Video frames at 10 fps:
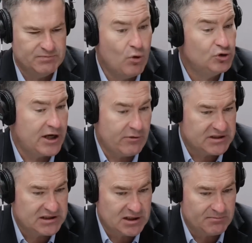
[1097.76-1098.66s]
was more
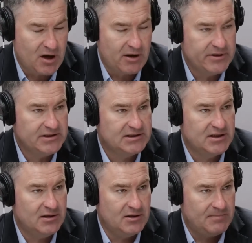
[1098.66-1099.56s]
generous to departments
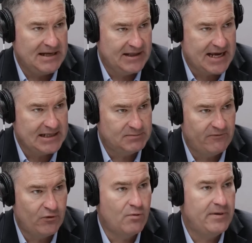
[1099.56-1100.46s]
than had been the case
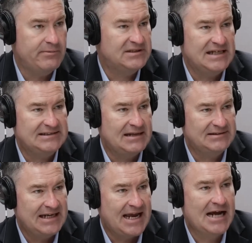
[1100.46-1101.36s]
before, but it was set
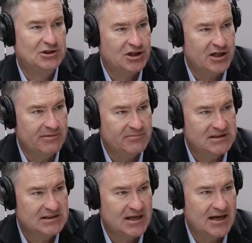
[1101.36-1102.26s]
out in cash
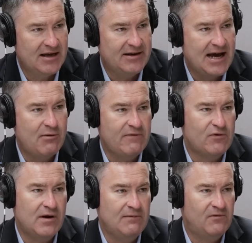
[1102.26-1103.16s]
terms. And now we've
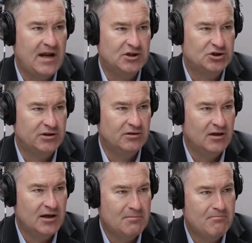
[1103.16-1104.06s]
got inflation
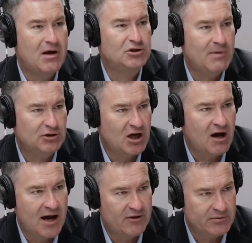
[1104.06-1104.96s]
much, much
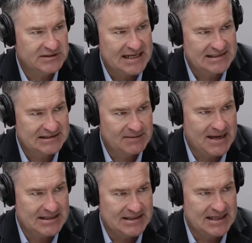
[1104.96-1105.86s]
higher than was
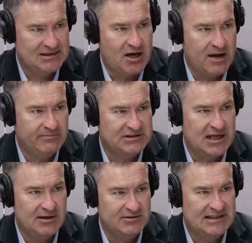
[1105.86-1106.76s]
anticipated at that time.
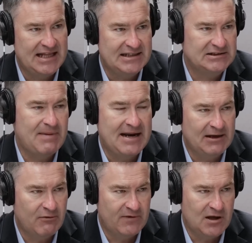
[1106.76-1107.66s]
So that
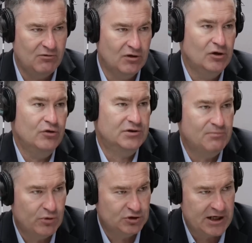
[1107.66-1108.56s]
spending review that
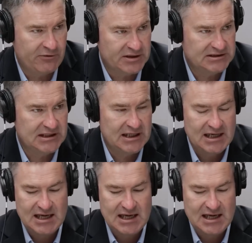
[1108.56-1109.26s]
looked more generous